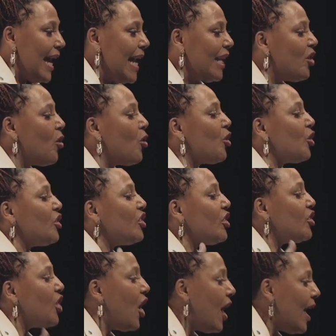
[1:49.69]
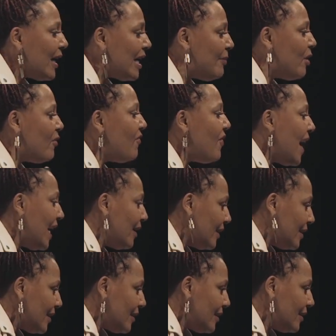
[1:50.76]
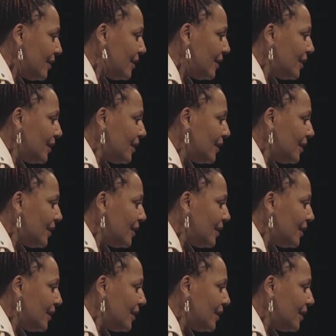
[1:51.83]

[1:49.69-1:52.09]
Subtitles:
And in order to talk about violence